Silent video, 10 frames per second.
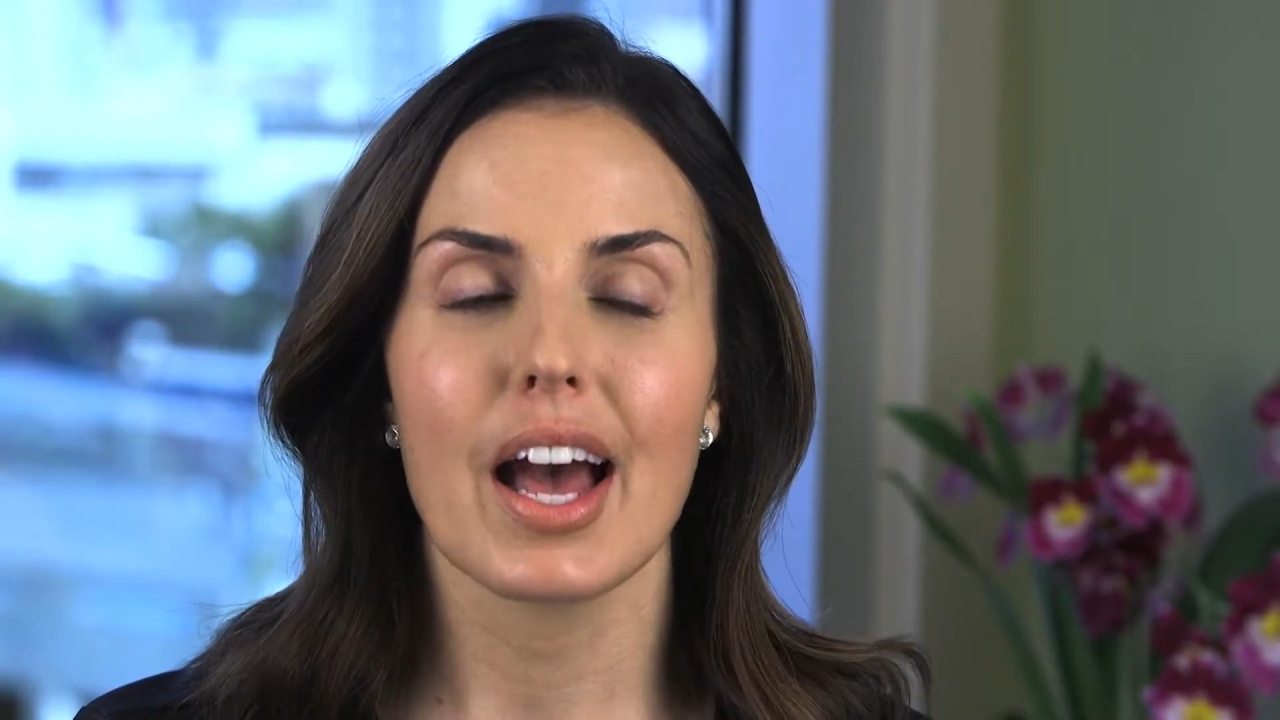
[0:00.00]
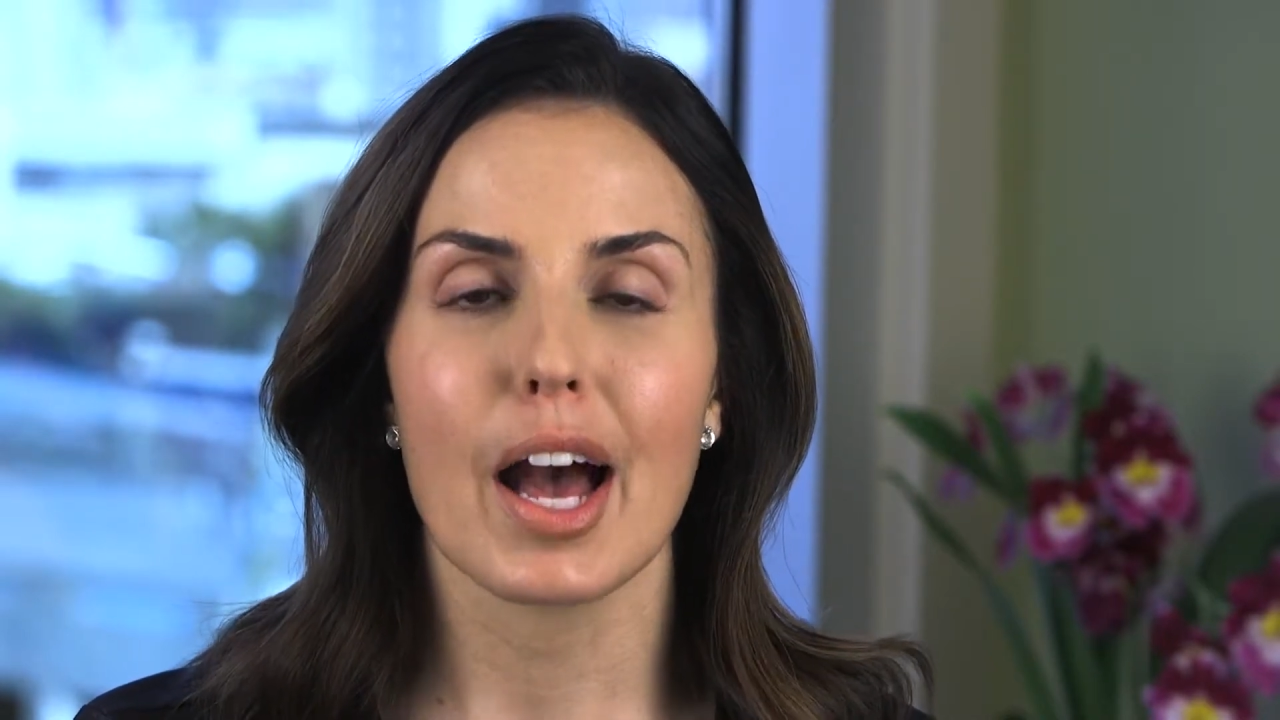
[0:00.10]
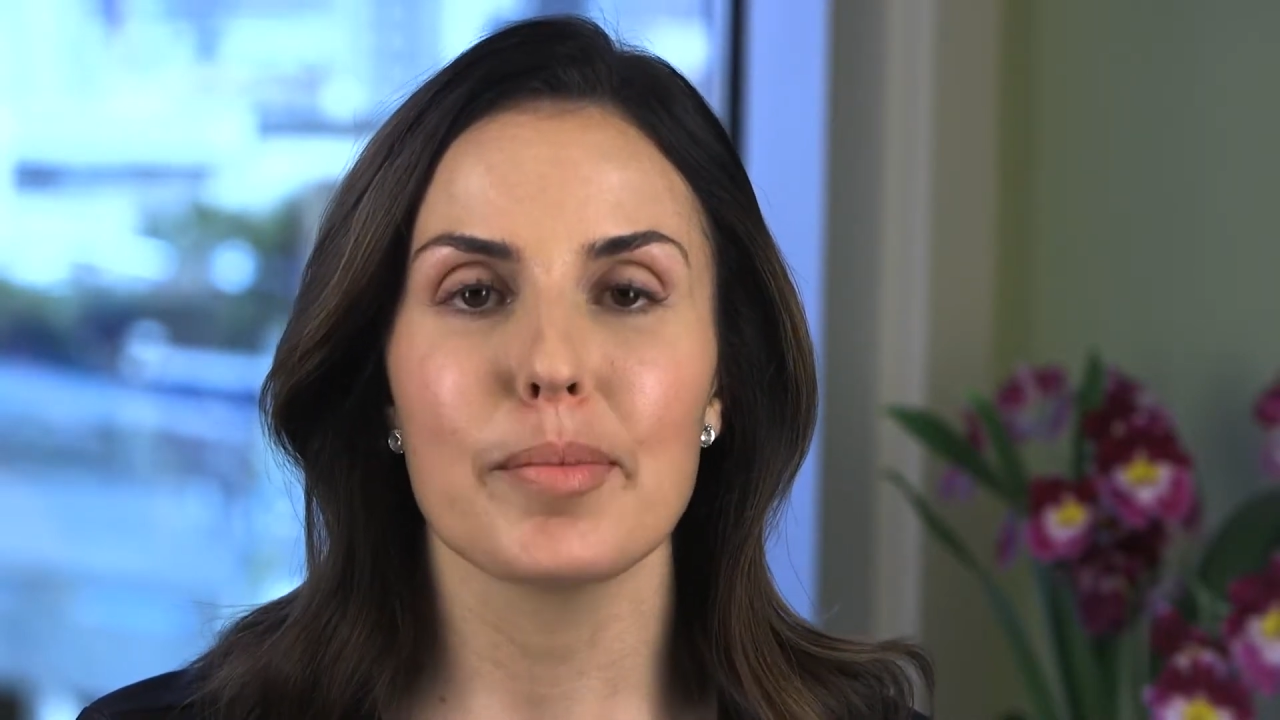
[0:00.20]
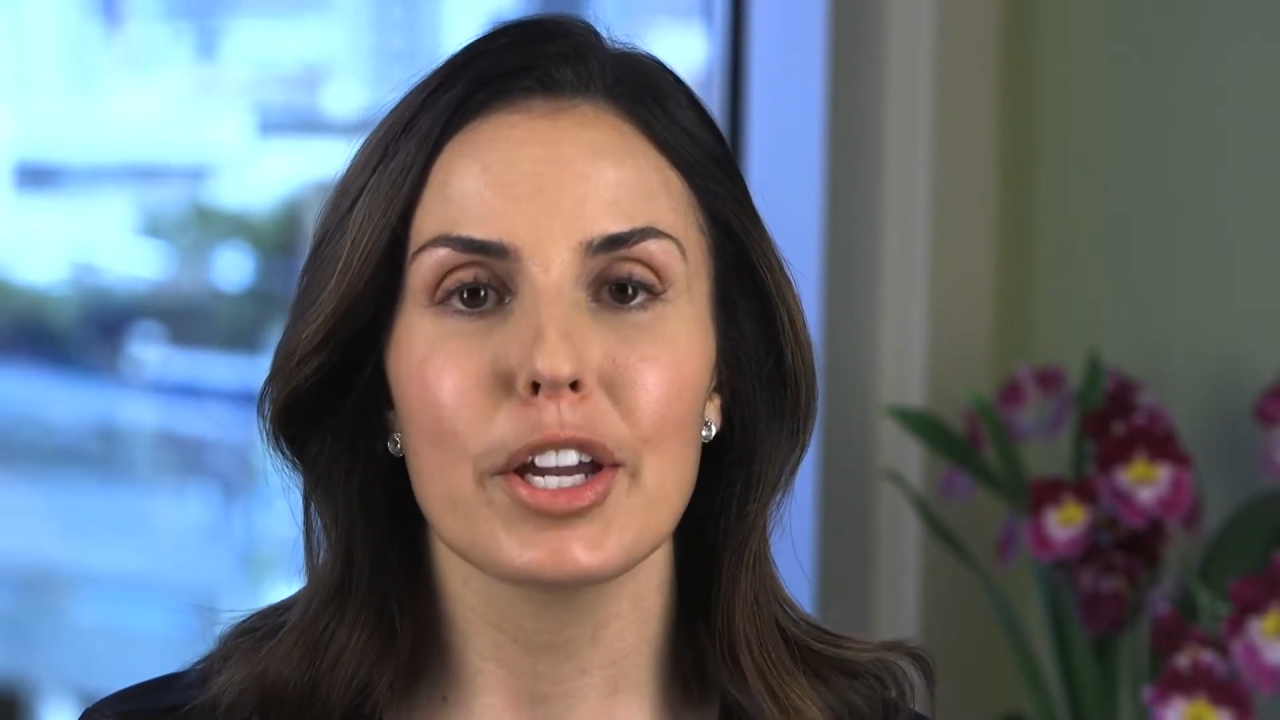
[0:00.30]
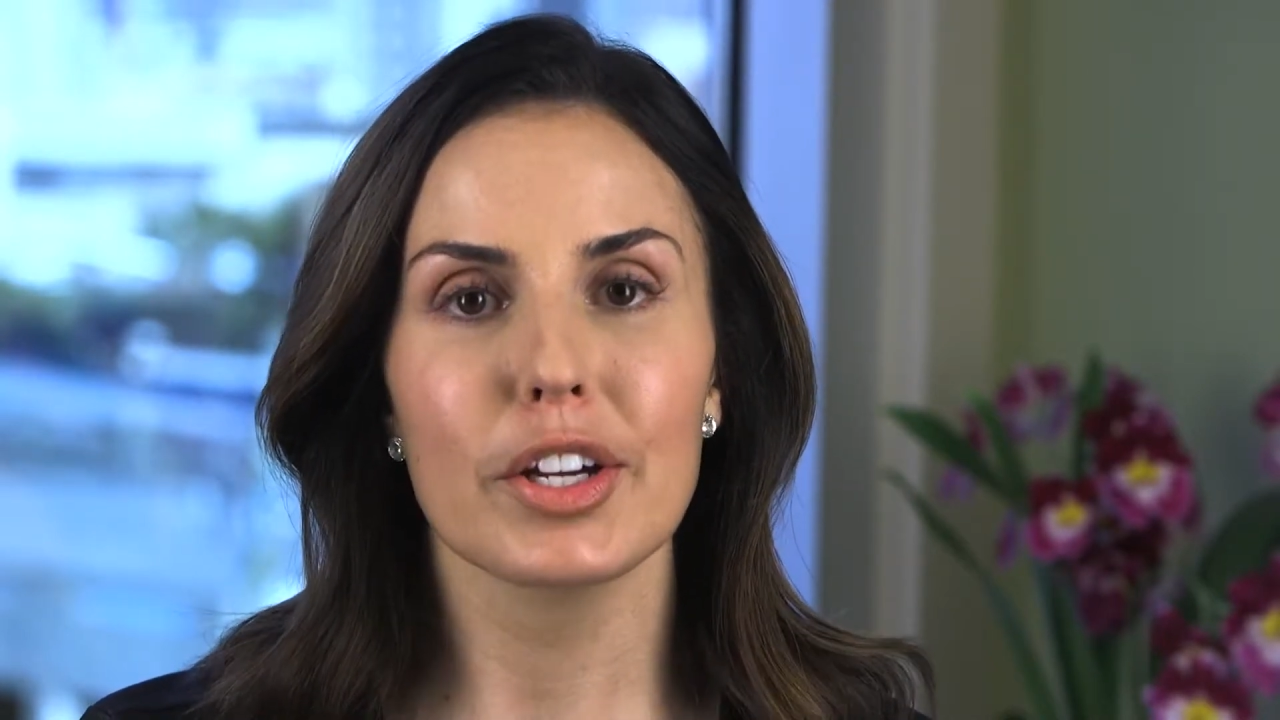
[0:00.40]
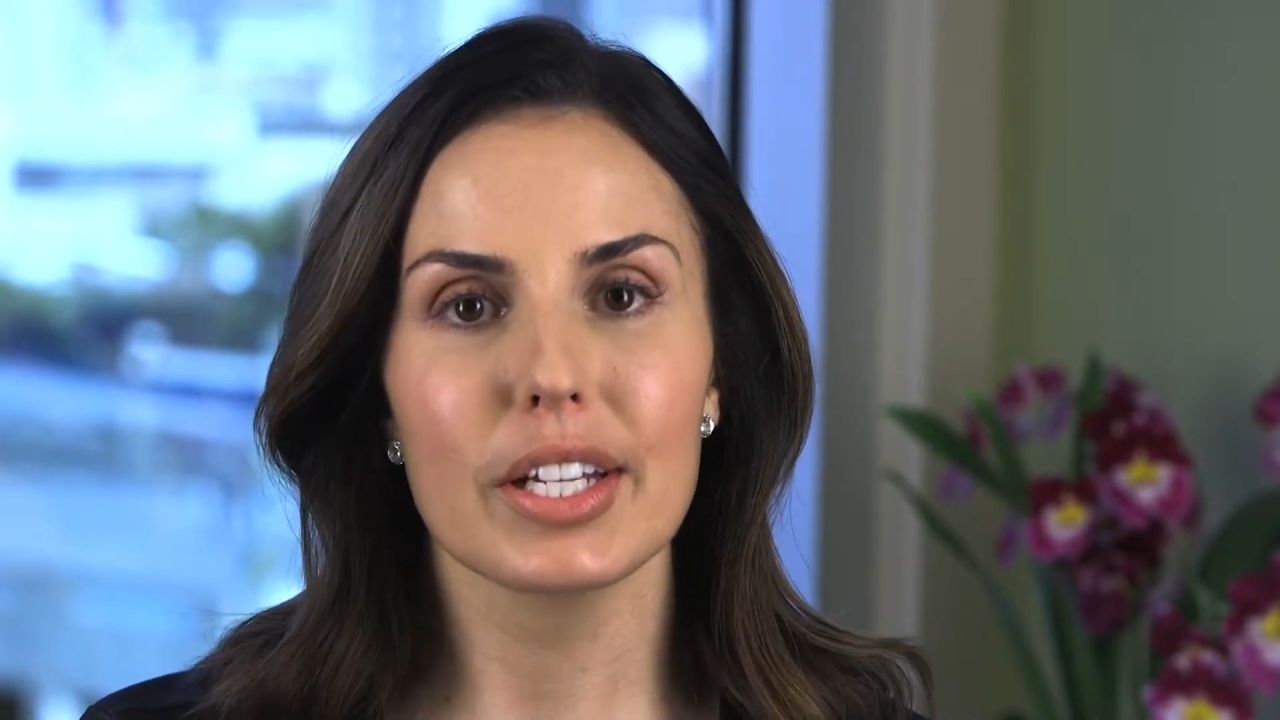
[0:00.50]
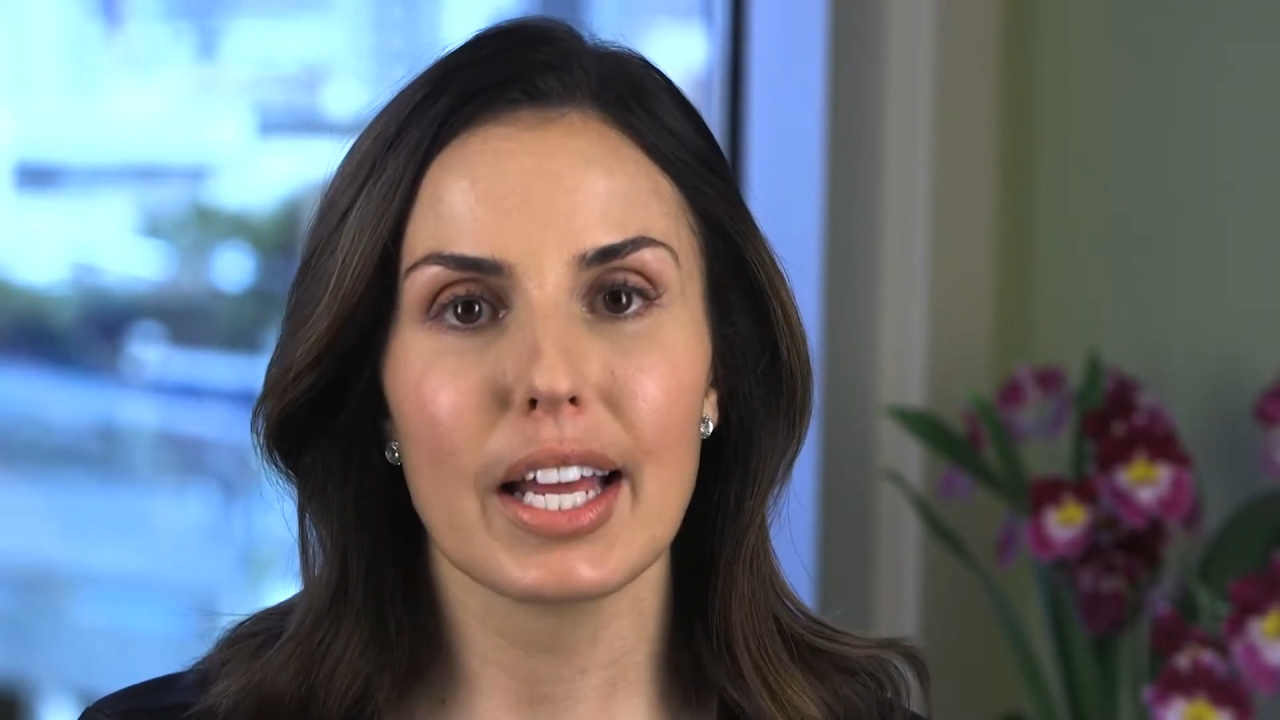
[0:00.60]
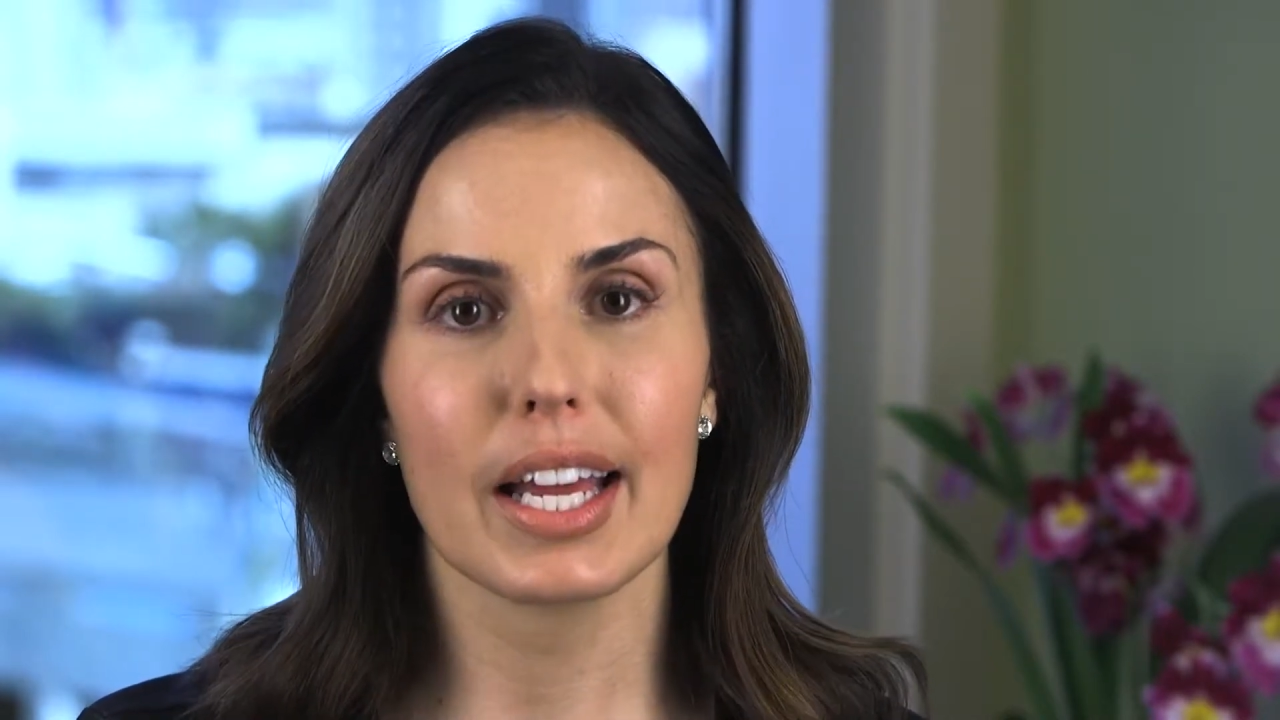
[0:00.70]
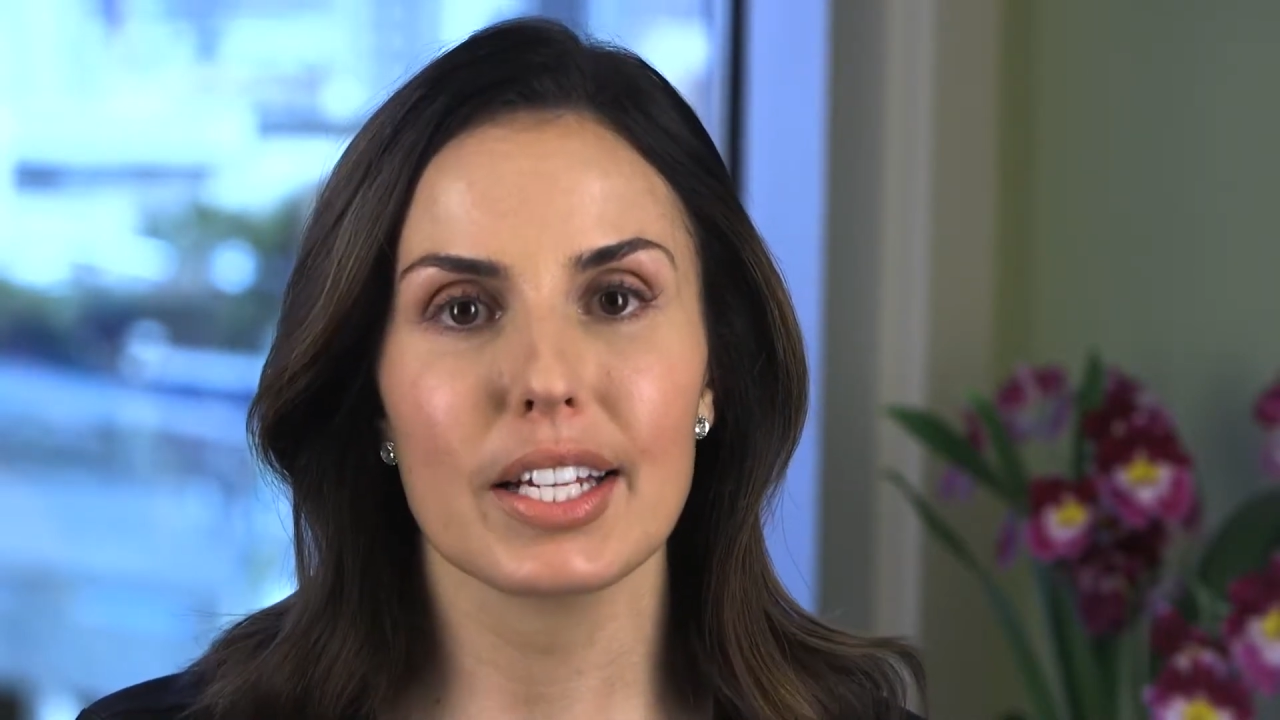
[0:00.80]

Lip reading: I'm here today